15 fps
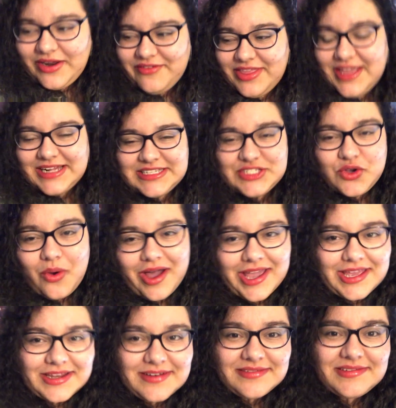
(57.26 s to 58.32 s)
When everything is
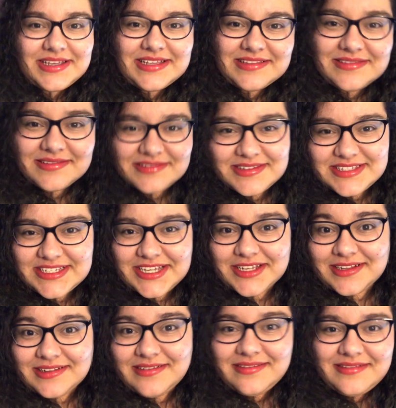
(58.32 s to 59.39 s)
quiet and
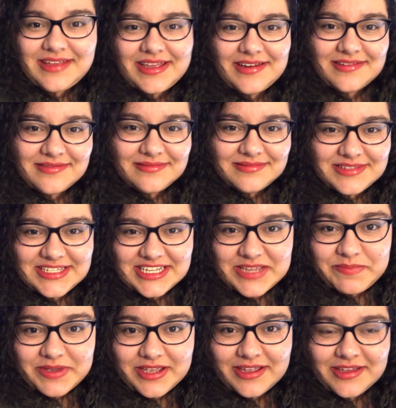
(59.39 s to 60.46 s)
still and
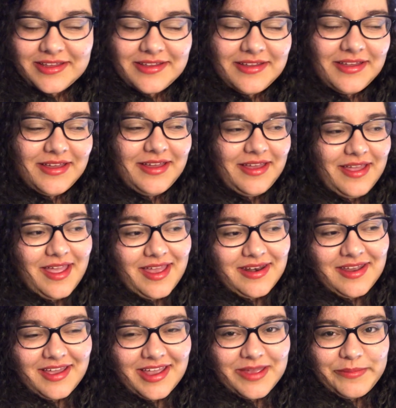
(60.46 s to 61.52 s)
sleeping,
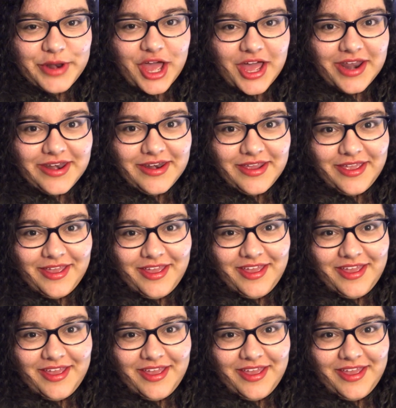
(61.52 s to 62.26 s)
and I am not.